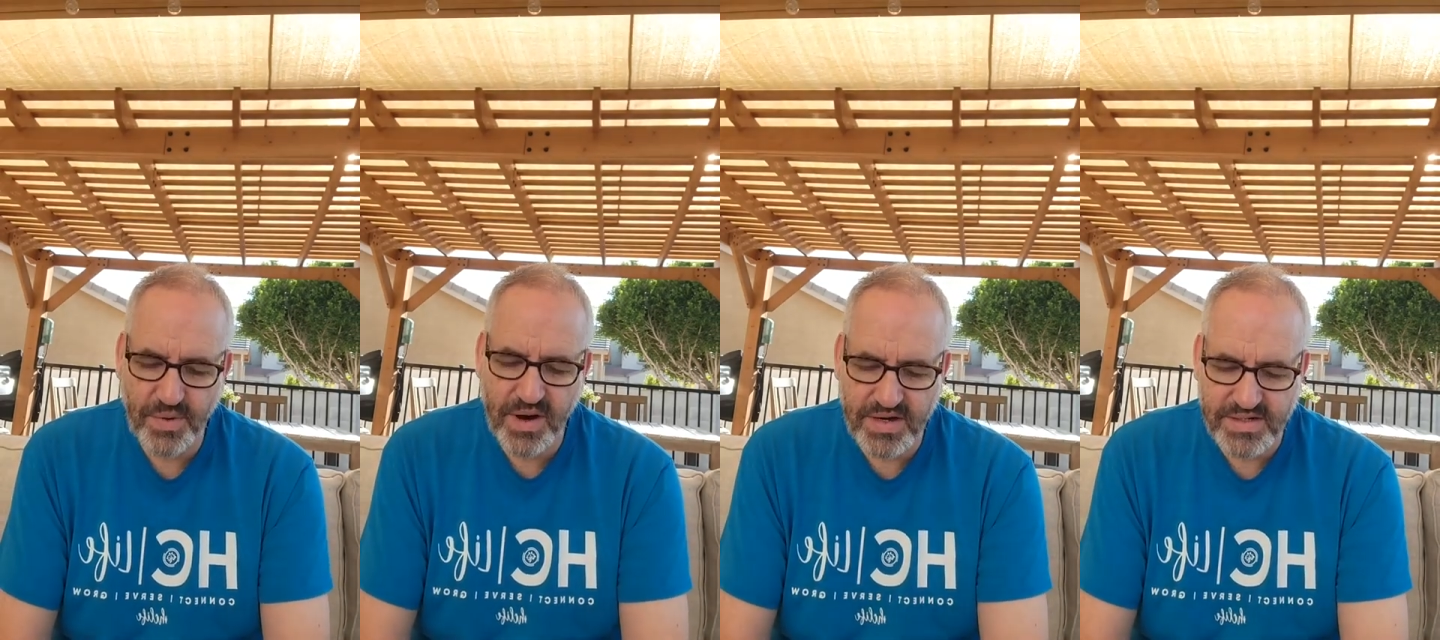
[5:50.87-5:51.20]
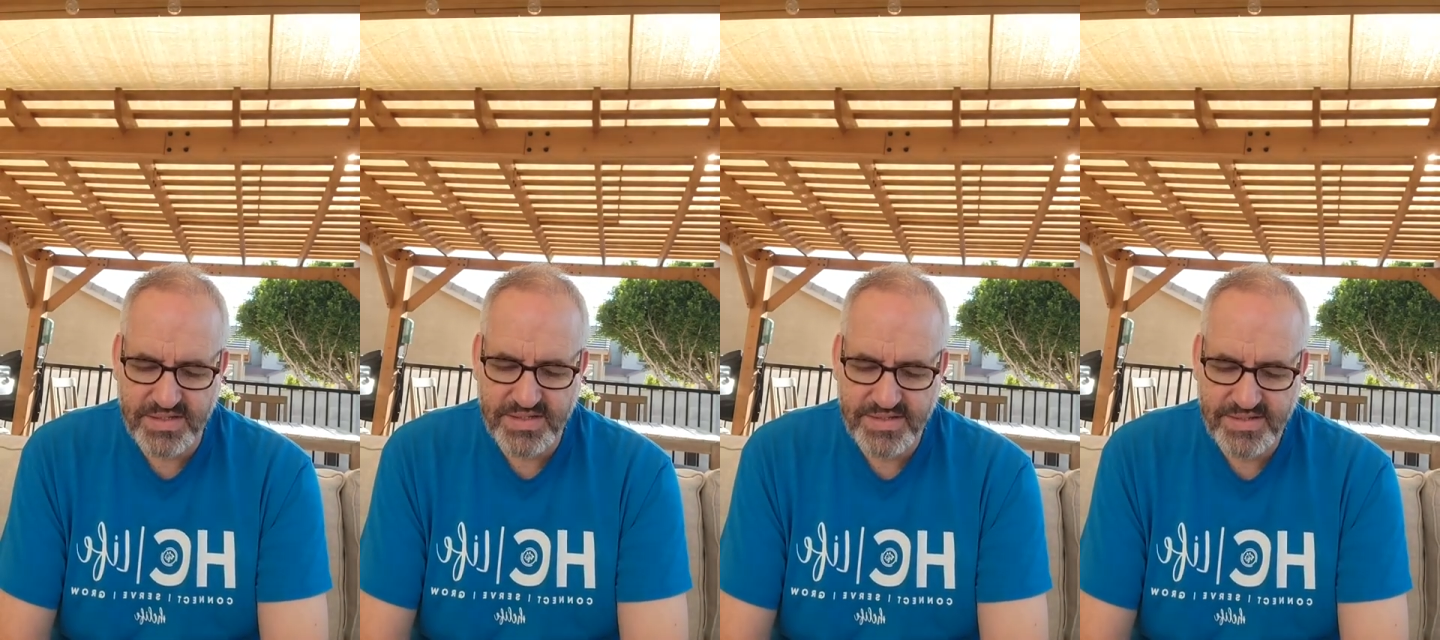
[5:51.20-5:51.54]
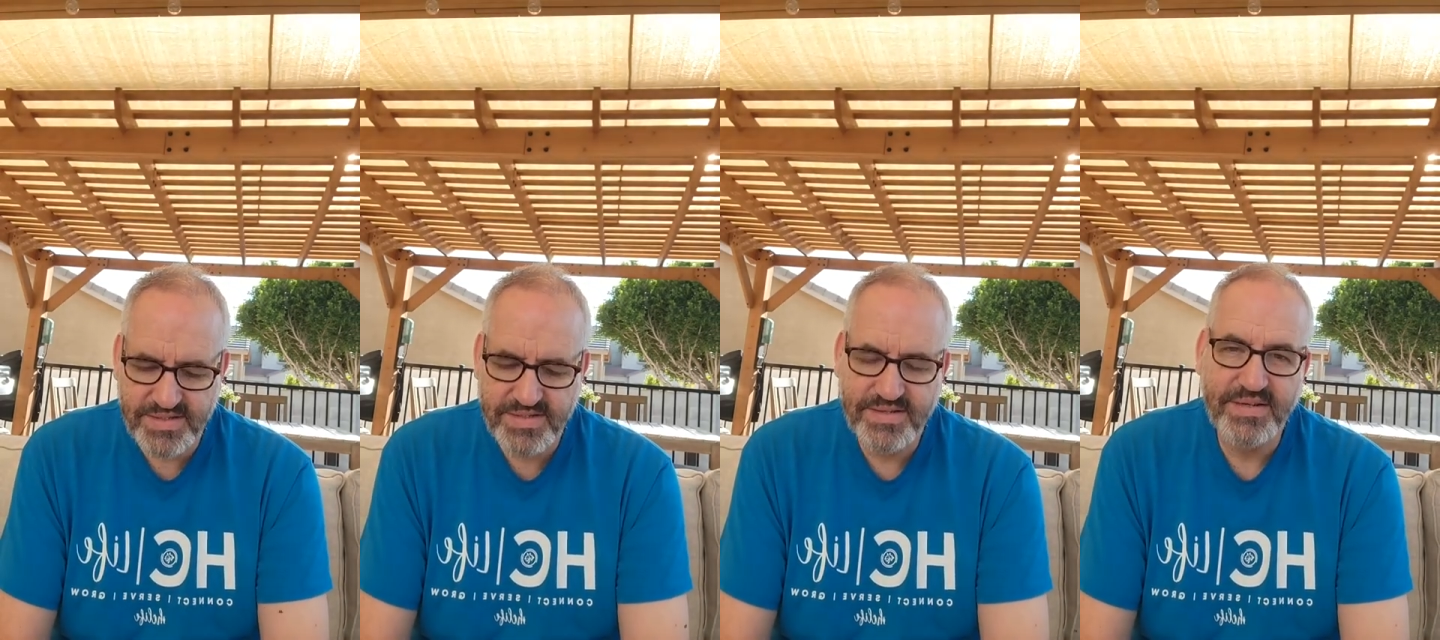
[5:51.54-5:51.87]
words
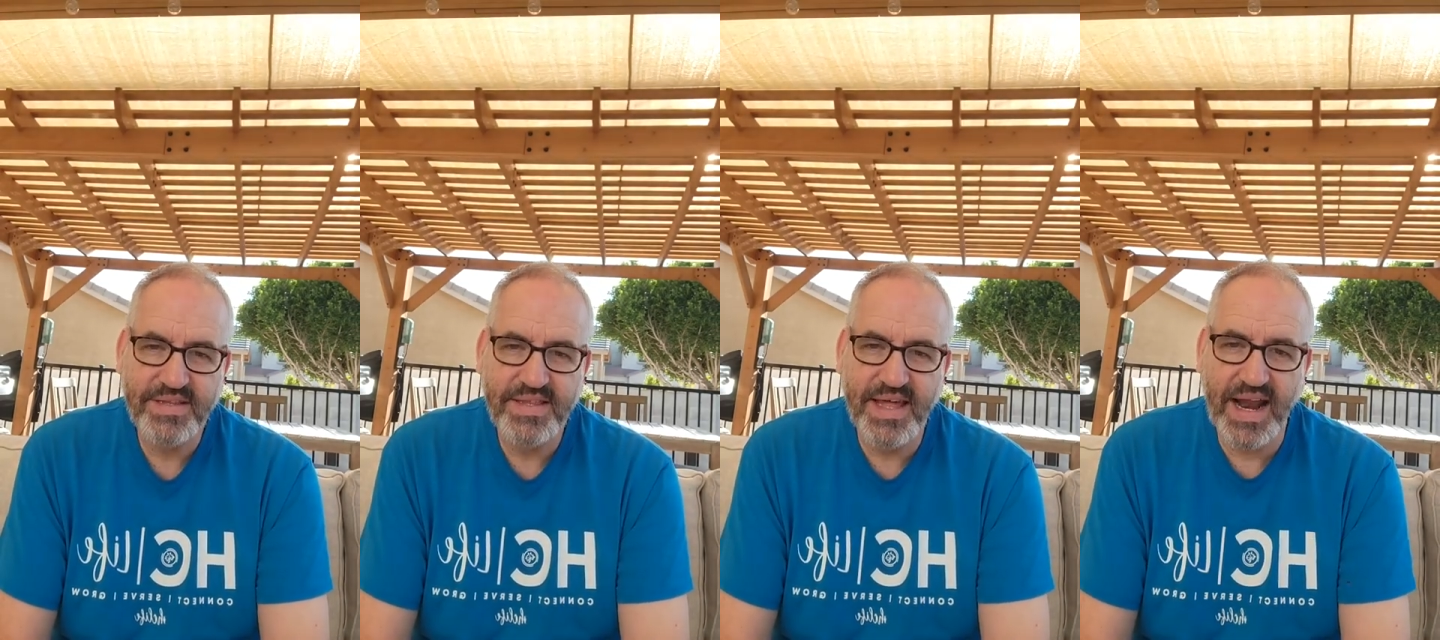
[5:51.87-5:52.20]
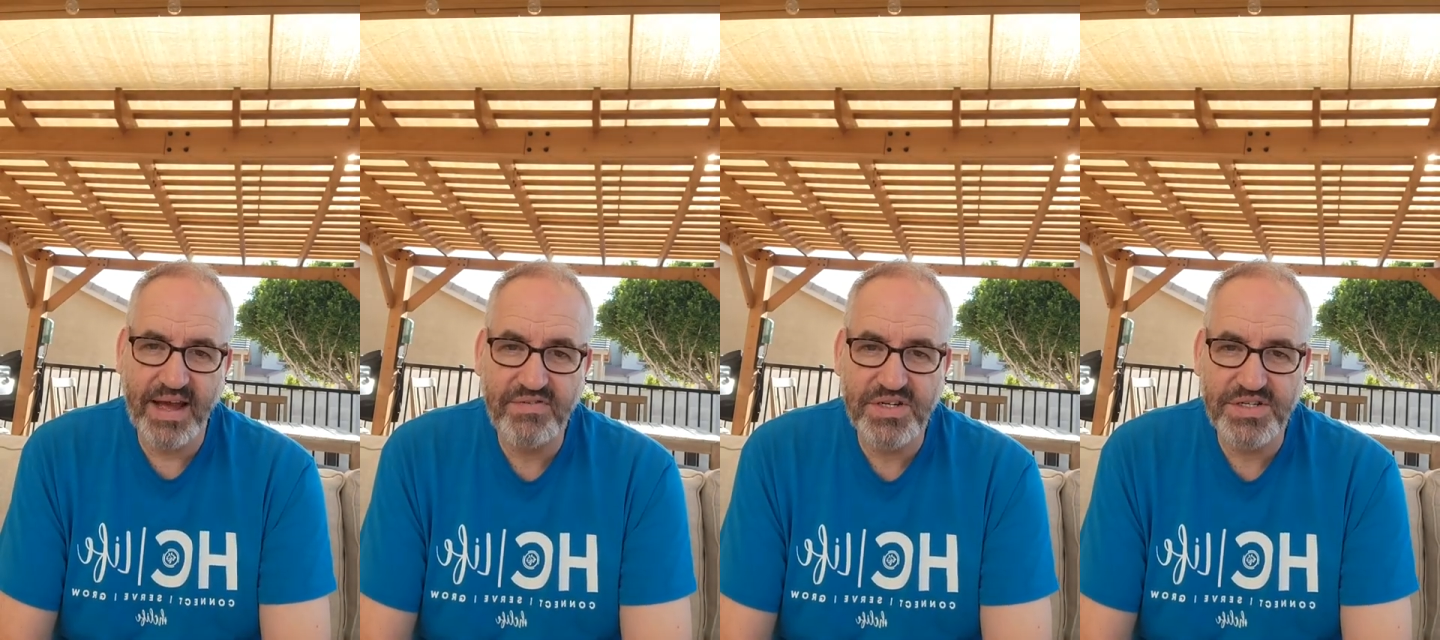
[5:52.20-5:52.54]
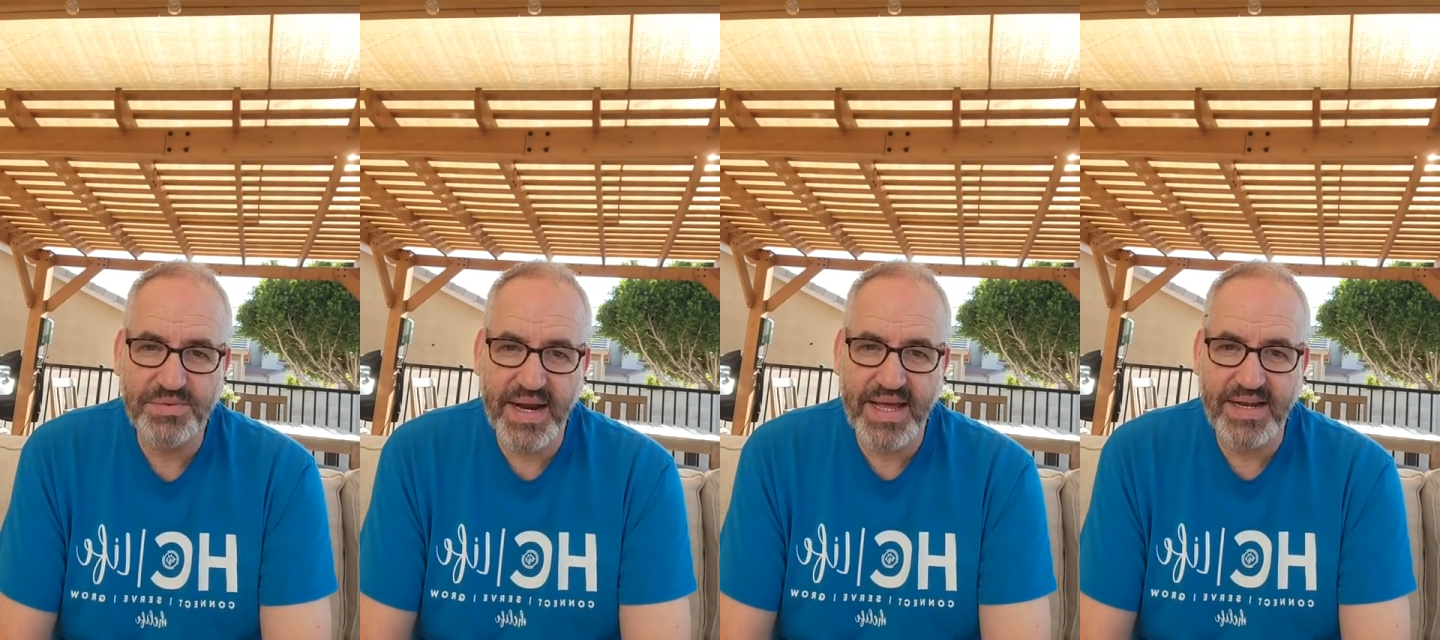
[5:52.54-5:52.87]
that I've
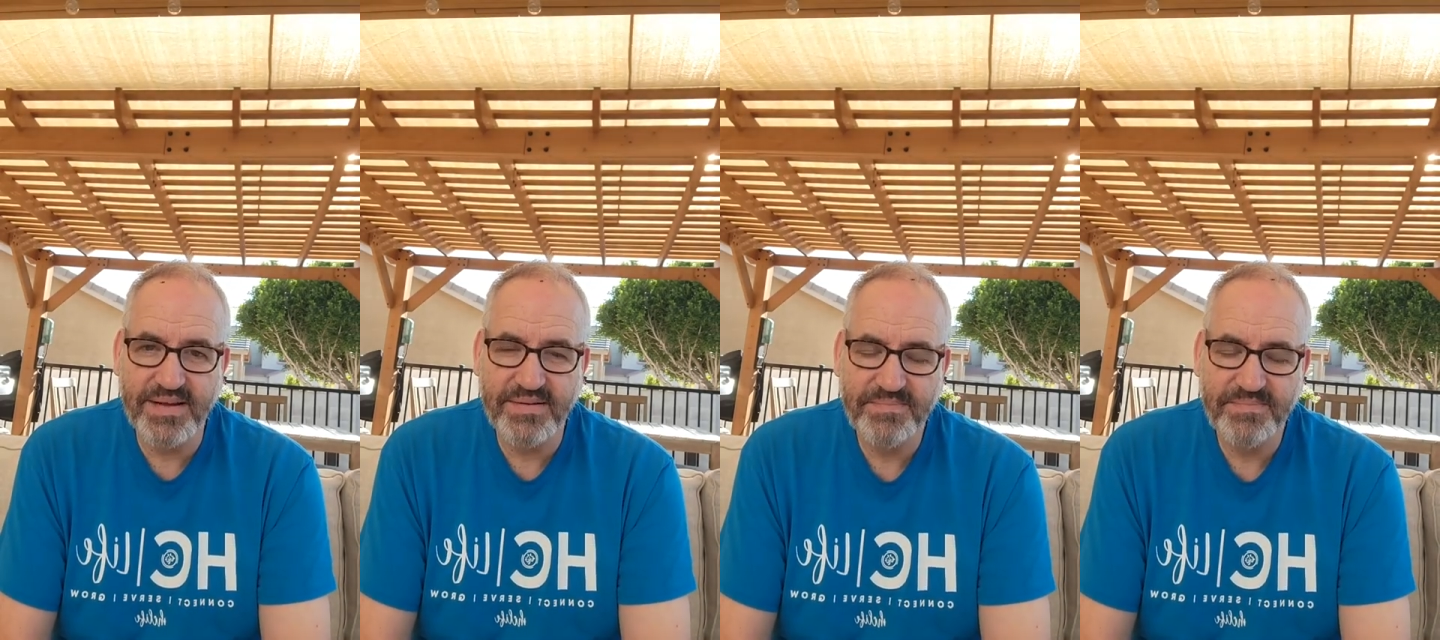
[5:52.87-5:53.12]
just read.